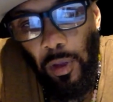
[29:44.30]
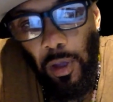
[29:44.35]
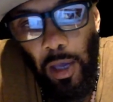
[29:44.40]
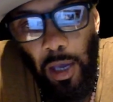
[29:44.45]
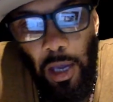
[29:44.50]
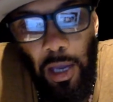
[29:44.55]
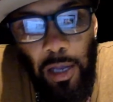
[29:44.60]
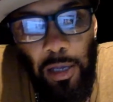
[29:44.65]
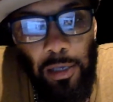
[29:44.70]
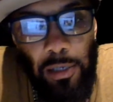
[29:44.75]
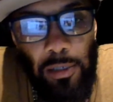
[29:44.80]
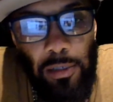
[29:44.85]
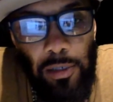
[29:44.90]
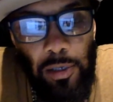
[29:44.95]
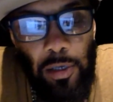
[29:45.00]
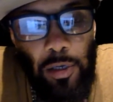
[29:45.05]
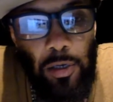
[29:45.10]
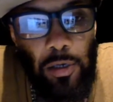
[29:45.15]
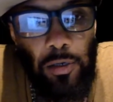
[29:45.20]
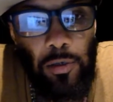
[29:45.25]
And you
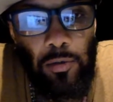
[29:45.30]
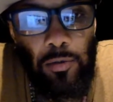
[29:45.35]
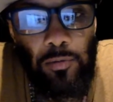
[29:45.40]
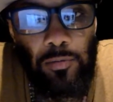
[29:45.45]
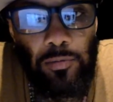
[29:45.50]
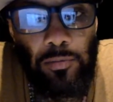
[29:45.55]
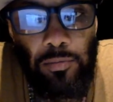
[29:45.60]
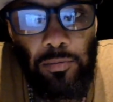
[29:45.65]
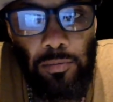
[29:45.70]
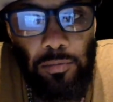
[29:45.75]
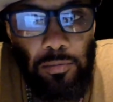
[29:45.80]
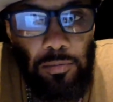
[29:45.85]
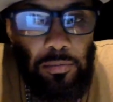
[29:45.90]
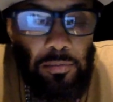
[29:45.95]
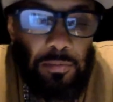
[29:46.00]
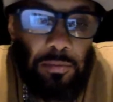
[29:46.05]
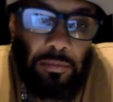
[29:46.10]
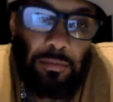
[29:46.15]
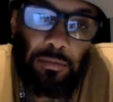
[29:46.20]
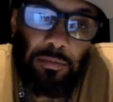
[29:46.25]
know,
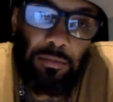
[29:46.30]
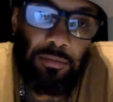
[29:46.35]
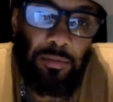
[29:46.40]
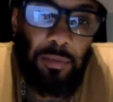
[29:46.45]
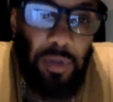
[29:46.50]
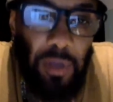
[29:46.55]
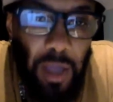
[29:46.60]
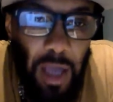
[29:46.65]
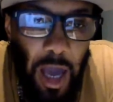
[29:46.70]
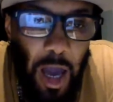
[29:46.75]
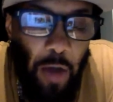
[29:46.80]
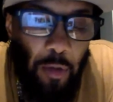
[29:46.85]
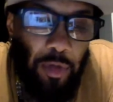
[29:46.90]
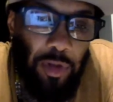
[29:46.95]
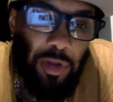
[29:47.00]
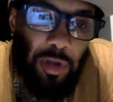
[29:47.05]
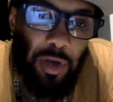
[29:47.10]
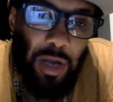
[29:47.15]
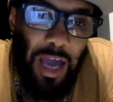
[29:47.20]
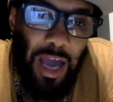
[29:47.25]
always
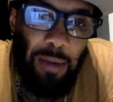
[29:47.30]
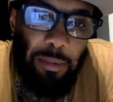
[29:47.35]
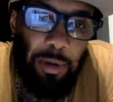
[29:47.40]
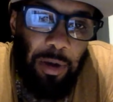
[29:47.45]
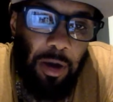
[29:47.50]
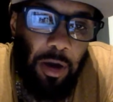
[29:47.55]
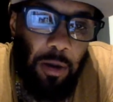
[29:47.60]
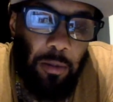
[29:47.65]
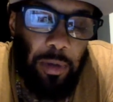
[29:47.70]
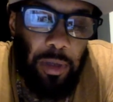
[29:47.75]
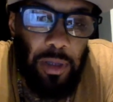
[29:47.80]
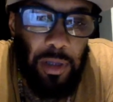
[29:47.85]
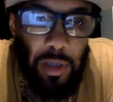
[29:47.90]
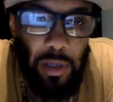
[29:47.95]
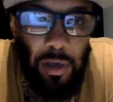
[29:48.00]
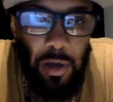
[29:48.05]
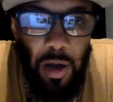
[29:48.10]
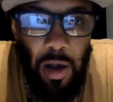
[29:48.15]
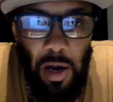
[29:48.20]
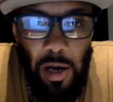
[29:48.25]
gonna have a home in
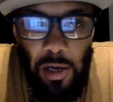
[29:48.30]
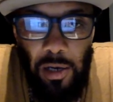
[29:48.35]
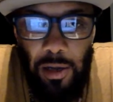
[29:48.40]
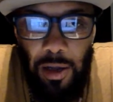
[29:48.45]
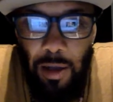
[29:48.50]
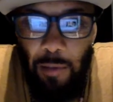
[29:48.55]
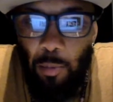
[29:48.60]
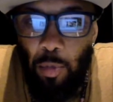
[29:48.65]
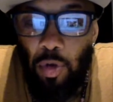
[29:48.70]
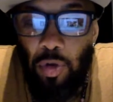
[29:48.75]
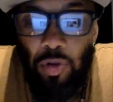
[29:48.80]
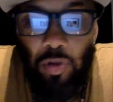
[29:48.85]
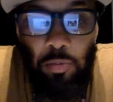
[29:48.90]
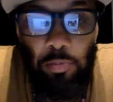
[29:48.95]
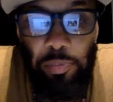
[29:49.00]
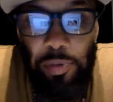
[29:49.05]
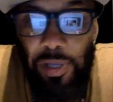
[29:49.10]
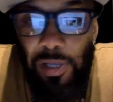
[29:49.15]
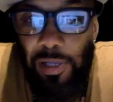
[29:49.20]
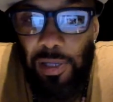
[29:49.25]
DR. I'm also
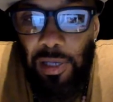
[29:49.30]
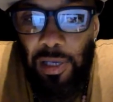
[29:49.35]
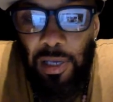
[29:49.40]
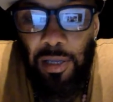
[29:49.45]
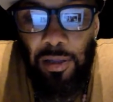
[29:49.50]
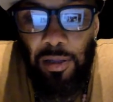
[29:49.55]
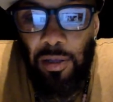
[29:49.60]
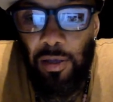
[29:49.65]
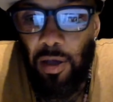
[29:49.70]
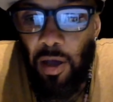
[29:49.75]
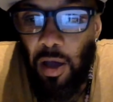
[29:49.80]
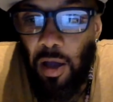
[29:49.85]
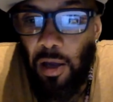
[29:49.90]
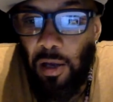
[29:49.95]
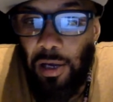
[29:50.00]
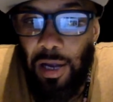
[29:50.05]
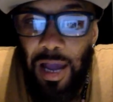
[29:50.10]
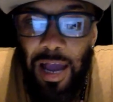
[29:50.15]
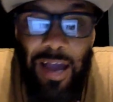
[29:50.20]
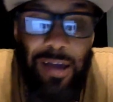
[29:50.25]
building in
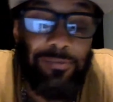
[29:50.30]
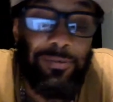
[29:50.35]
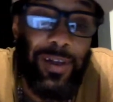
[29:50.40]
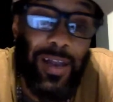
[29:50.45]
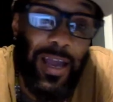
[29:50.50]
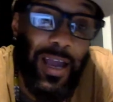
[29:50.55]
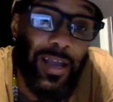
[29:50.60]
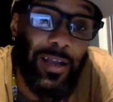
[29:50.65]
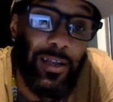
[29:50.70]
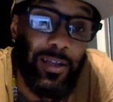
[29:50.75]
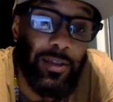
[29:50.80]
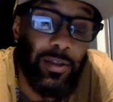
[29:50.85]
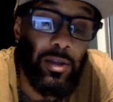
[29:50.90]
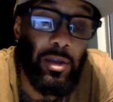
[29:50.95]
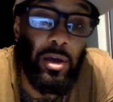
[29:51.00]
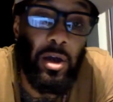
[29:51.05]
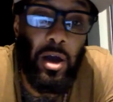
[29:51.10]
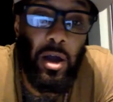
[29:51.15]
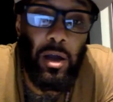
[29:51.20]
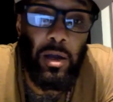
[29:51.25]
DR. I have land in
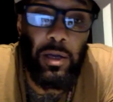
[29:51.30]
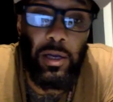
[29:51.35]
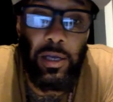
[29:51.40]
DR.